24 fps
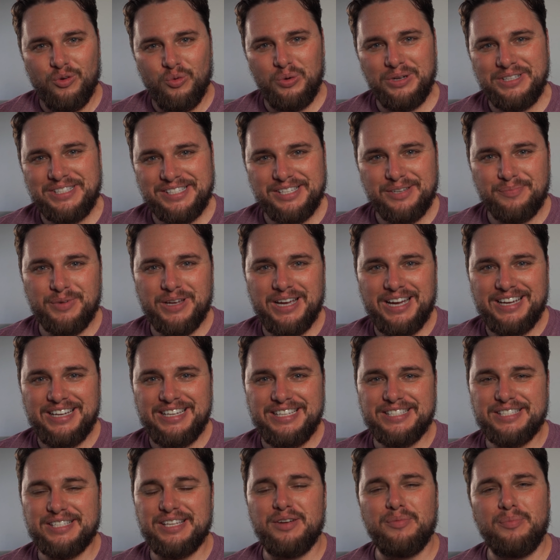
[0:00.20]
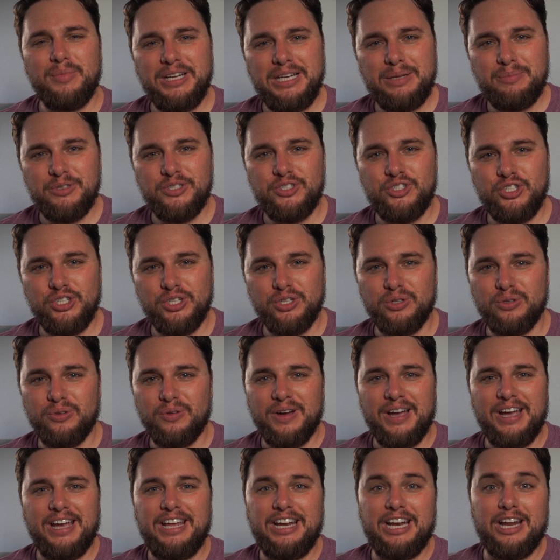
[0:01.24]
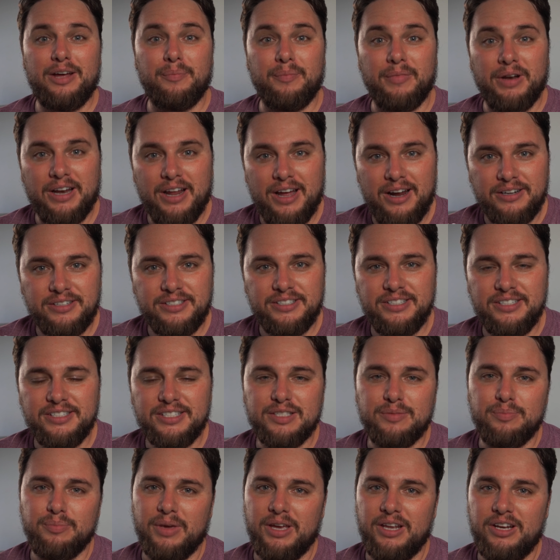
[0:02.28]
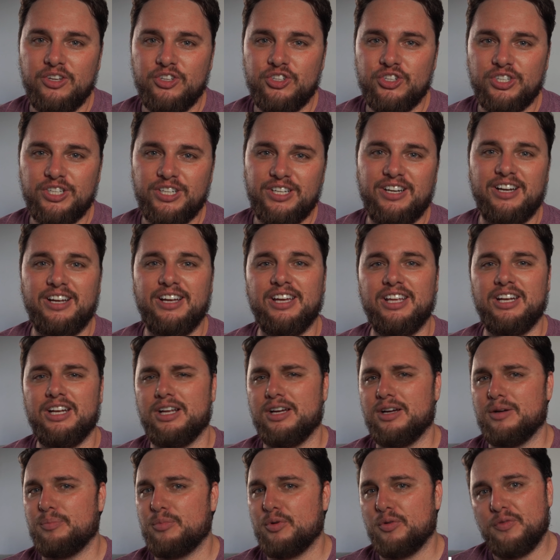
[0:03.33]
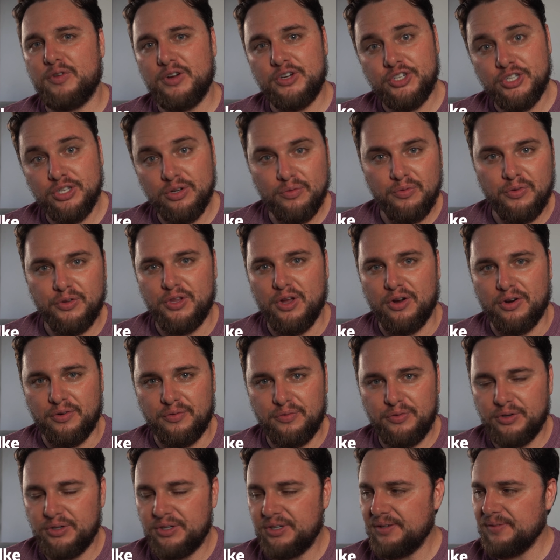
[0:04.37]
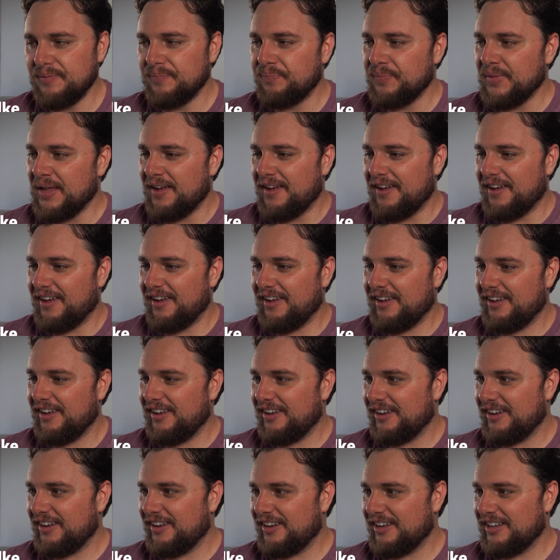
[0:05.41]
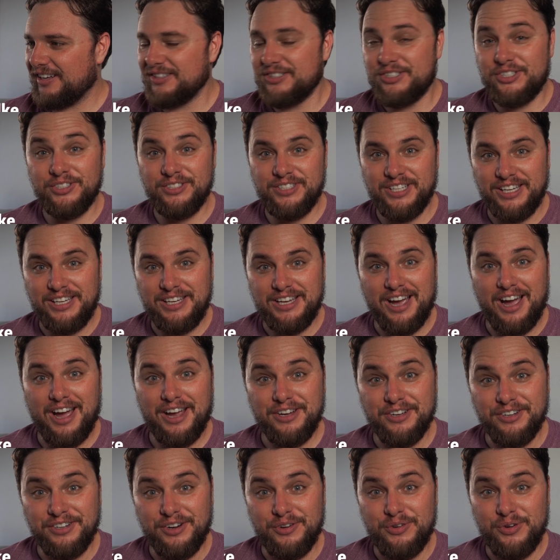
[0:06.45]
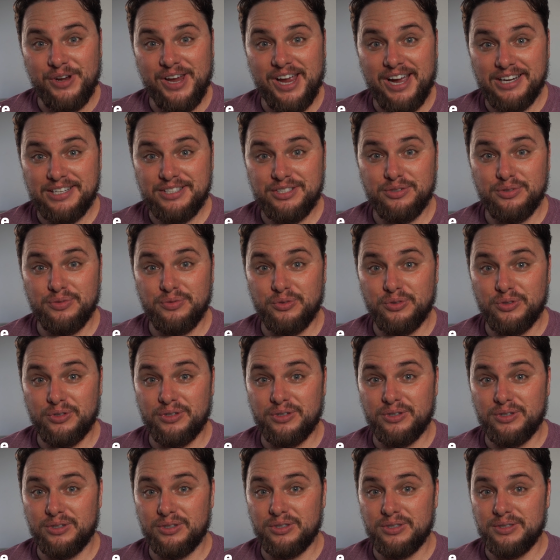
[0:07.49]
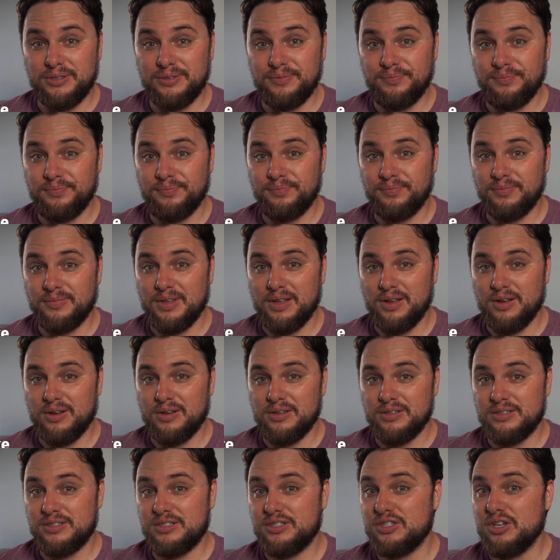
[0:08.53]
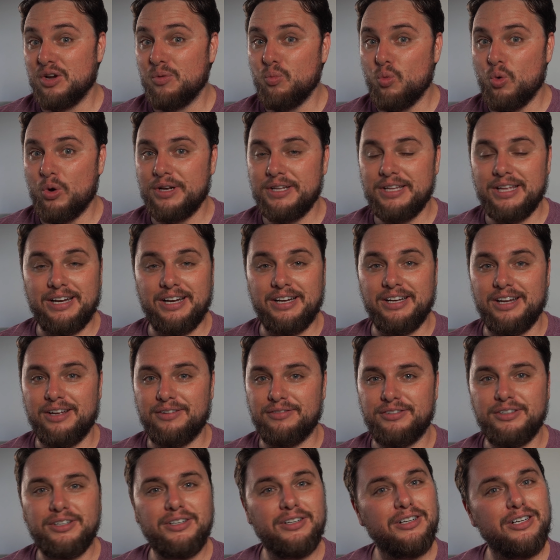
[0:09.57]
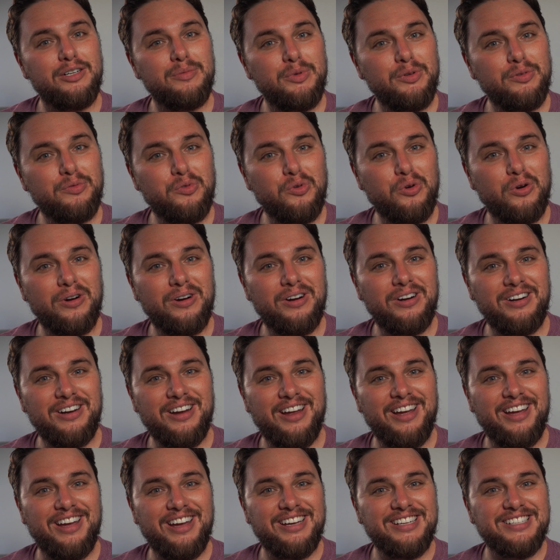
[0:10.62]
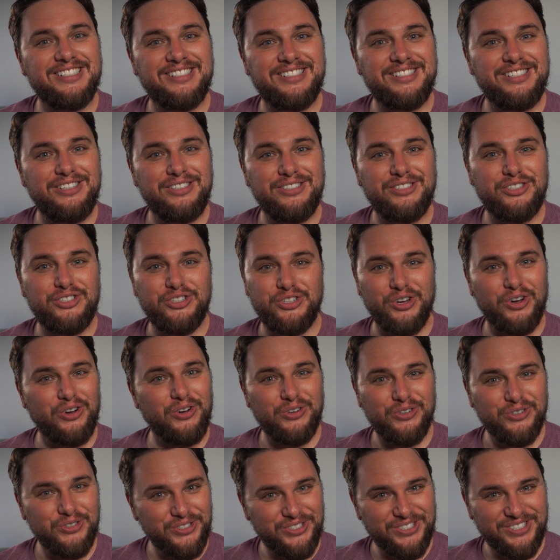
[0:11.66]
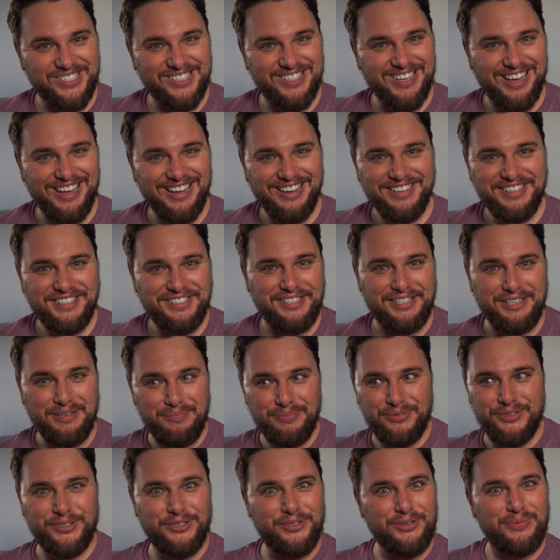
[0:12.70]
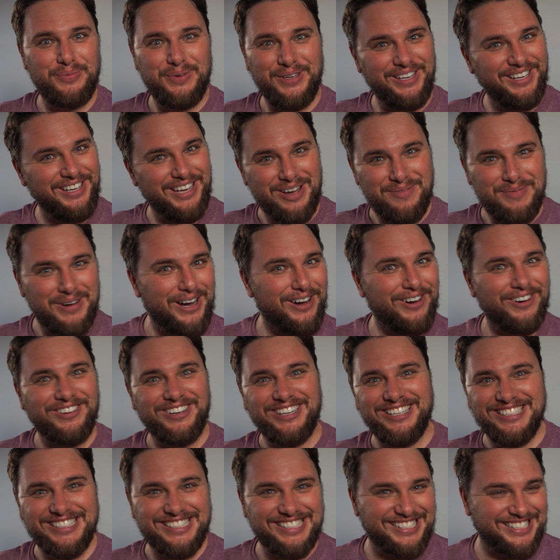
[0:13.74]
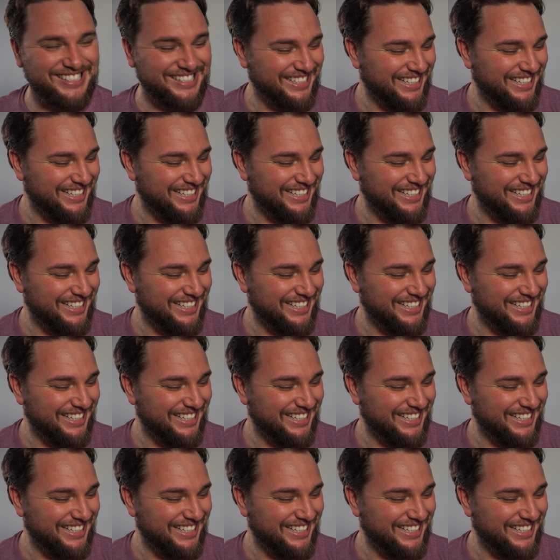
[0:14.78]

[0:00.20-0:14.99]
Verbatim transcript: What's up guys, my name is Gio and I'm an artist, manager and a professional photographer, and today I'm gonna react for someone that I never heard before, as this show seems to be about. It